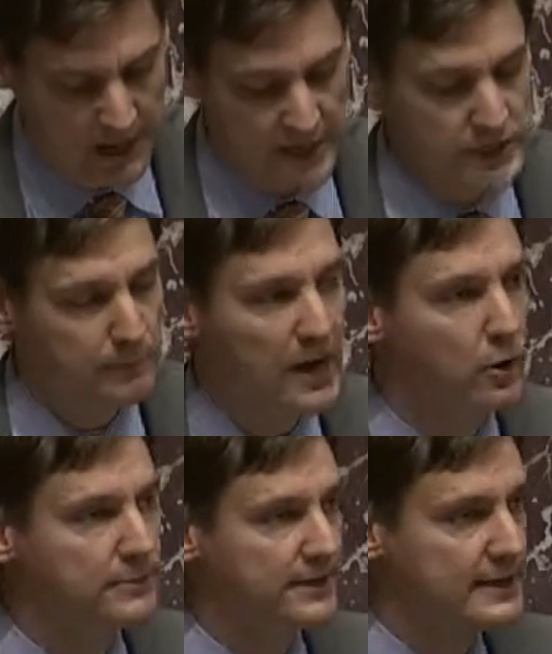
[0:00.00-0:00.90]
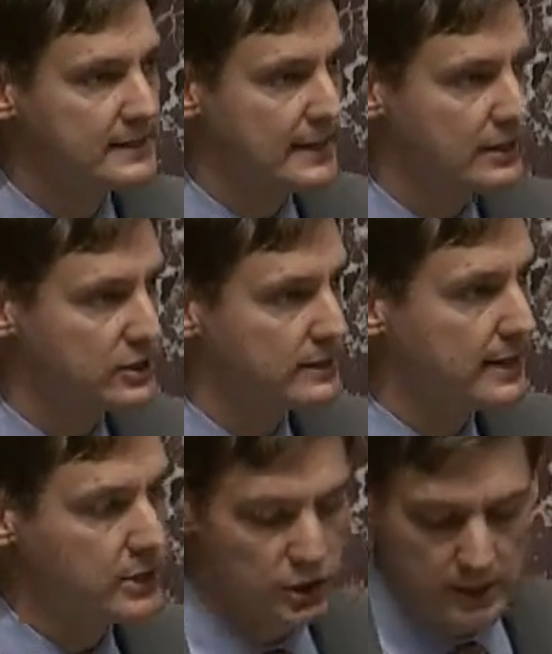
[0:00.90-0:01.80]
It's my hope that this
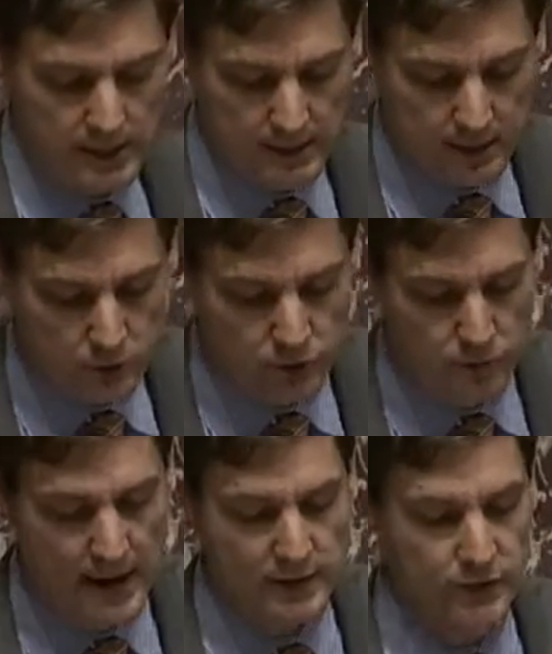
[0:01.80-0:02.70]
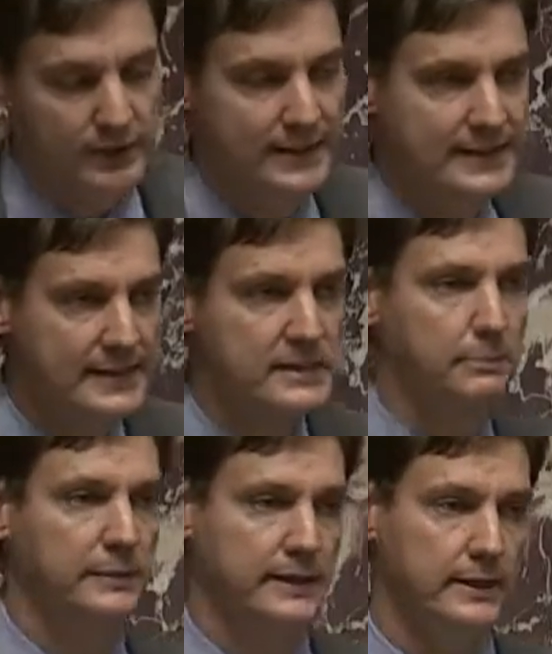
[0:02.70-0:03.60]
legislation and the new director and the
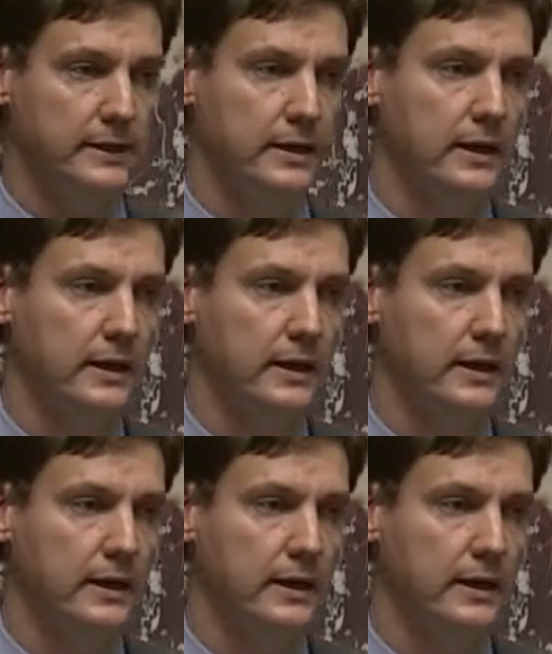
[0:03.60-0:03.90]
discipline